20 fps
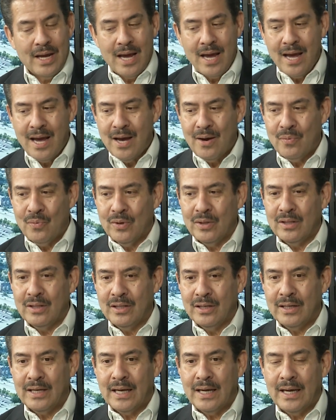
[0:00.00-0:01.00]
Yeah, well,
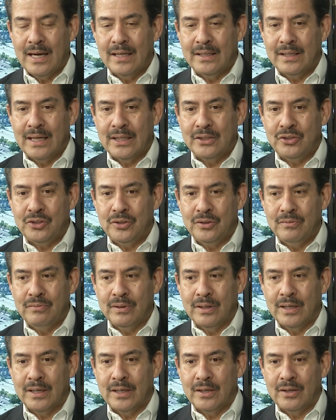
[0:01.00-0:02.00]
look, as
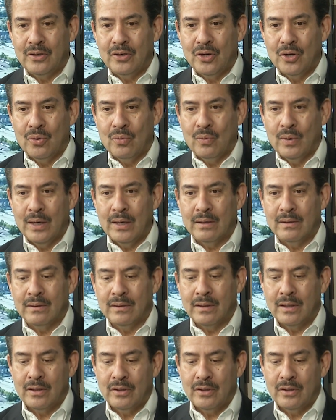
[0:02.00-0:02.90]
you know well,